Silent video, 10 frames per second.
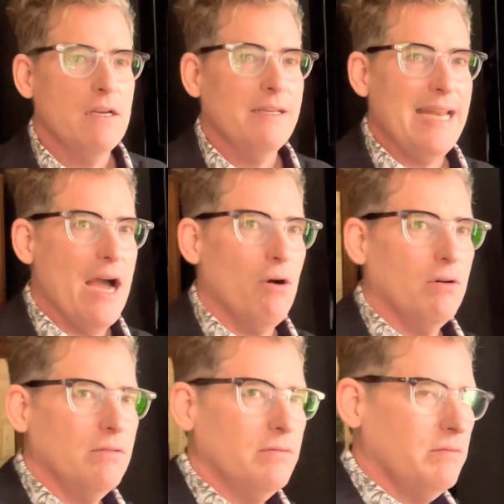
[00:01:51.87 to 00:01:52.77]
Now,
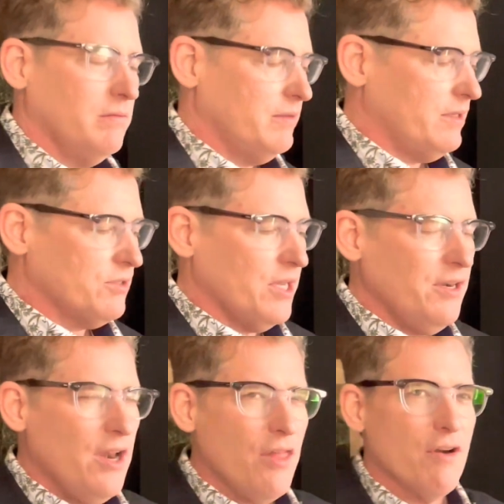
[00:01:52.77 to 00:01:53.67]
there's
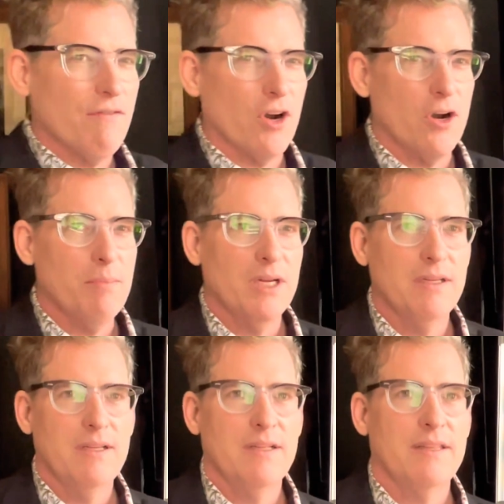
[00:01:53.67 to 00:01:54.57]
another verb
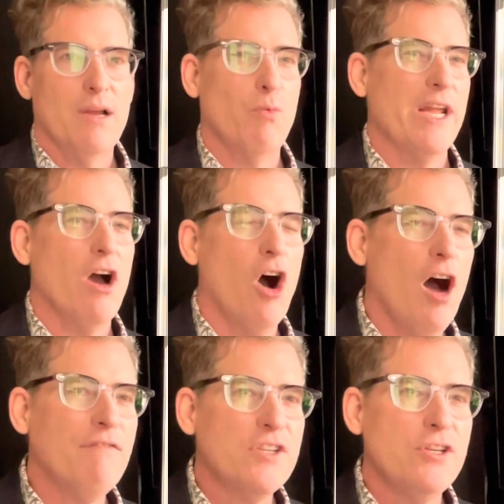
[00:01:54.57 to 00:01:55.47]
that we
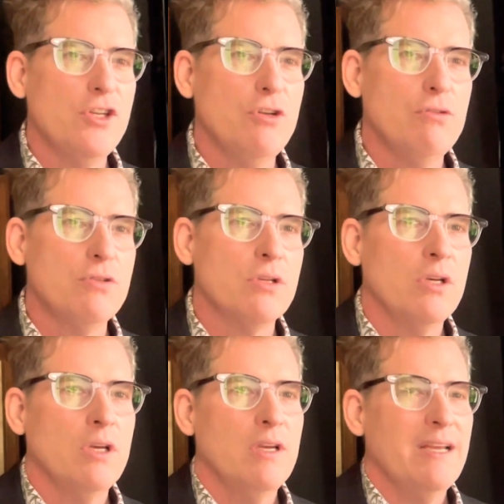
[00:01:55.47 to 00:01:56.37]
often use
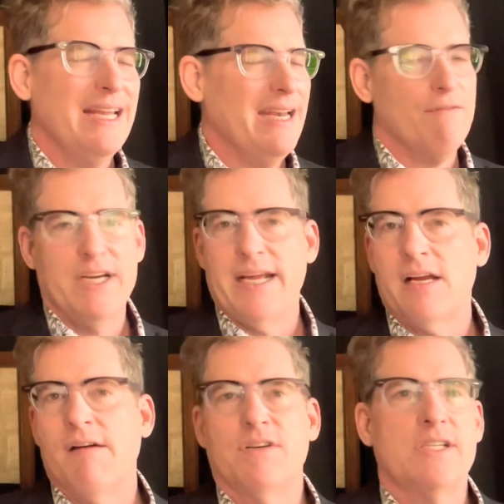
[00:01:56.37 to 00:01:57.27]
in everyday
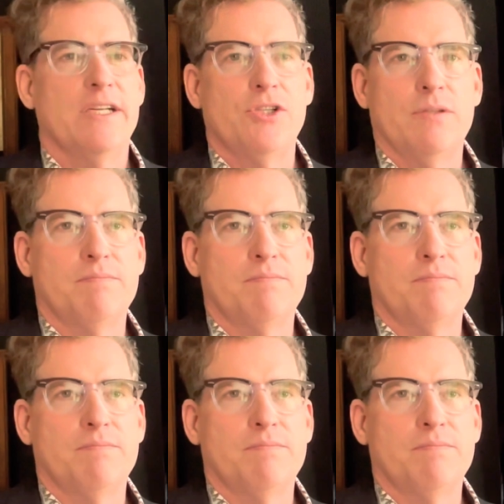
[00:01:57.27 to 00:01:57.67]
conversation.